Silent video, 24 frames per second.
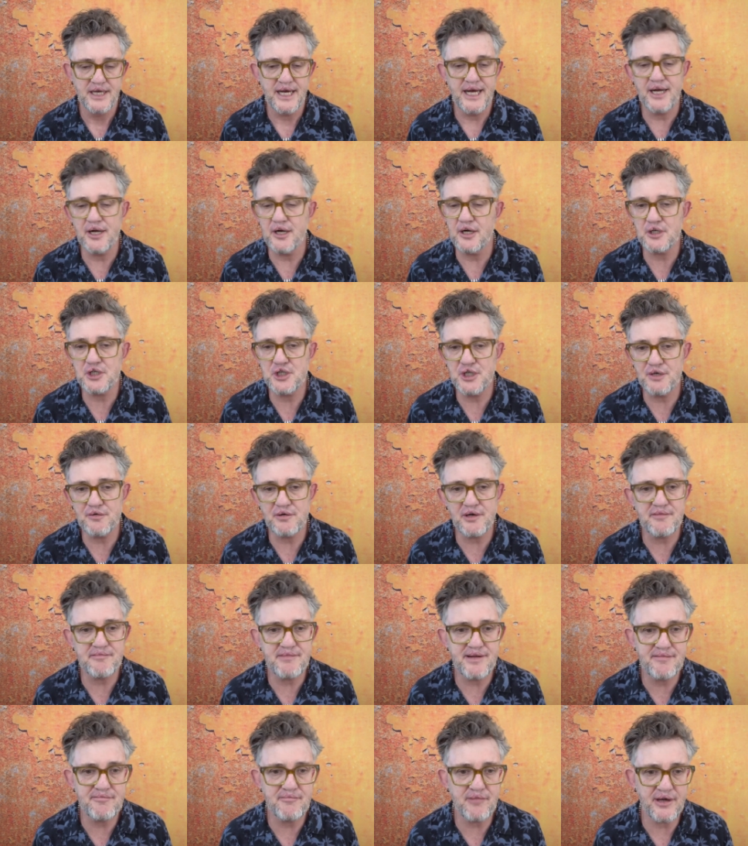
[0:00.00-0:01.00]
And I'll share what
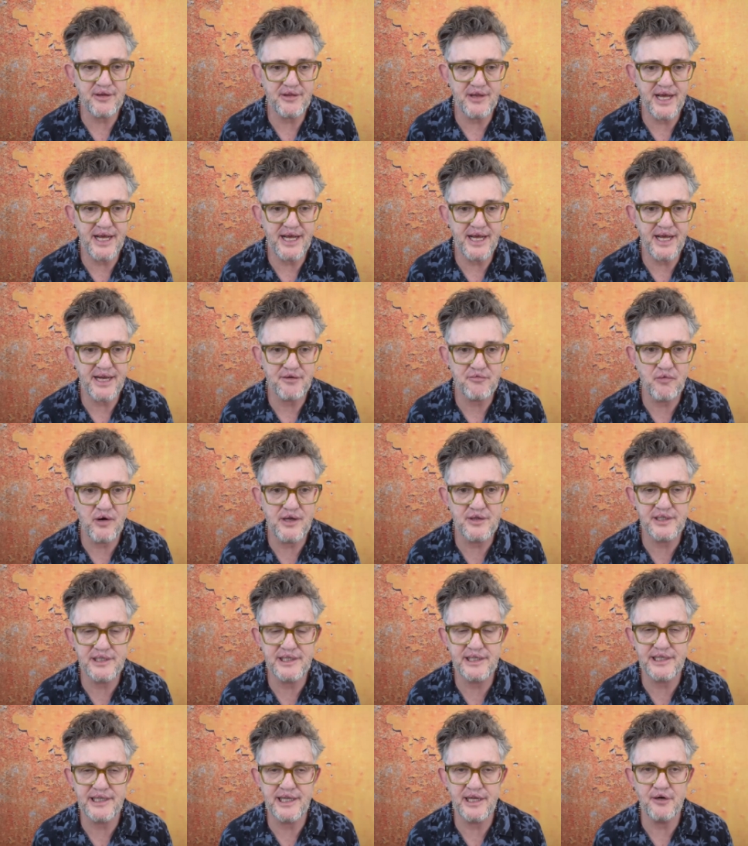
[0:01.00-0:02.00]
I mean by that, why
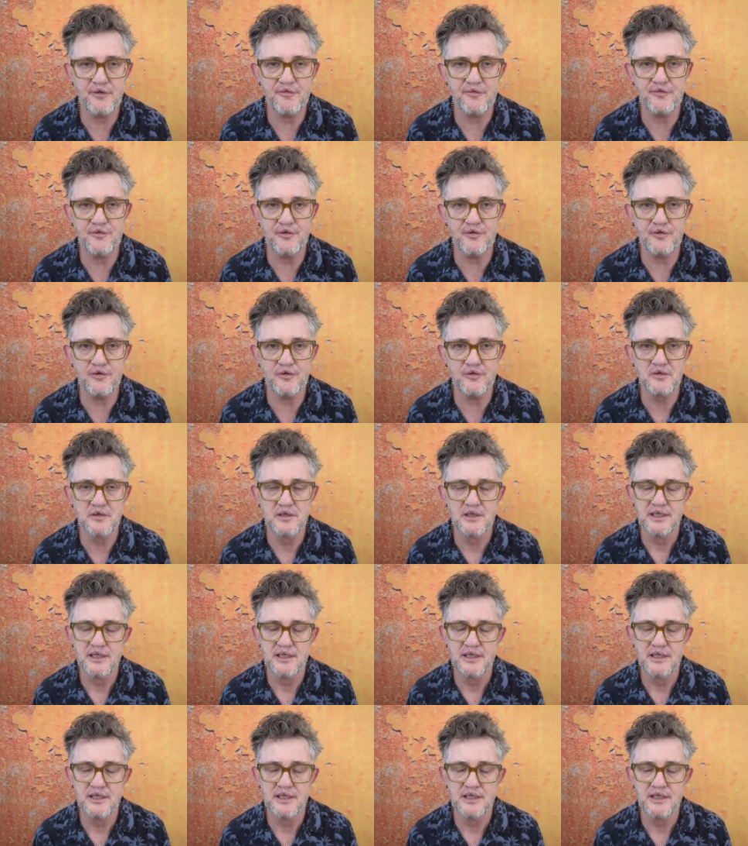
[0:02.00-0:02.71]
this is helpful.